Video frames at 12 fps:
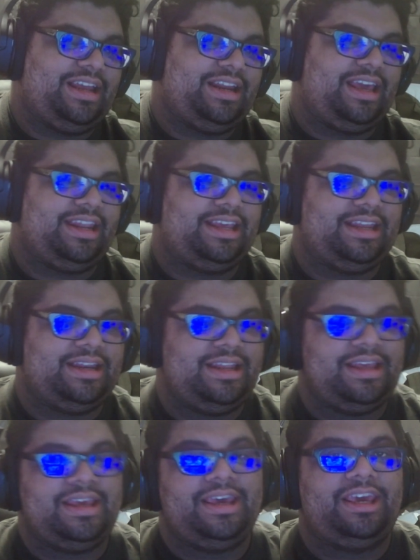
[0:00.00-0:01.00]
and then
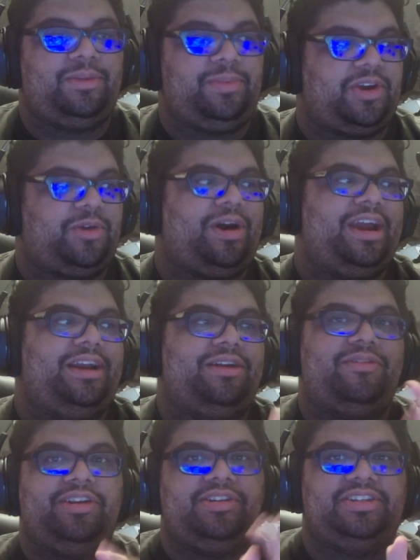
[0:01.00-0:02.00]
it'll be quieter
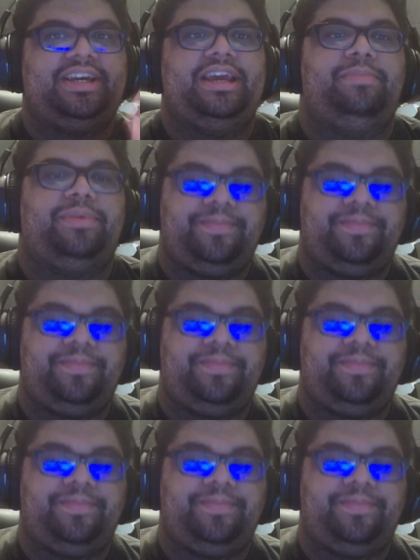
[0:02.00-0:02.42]
when you type.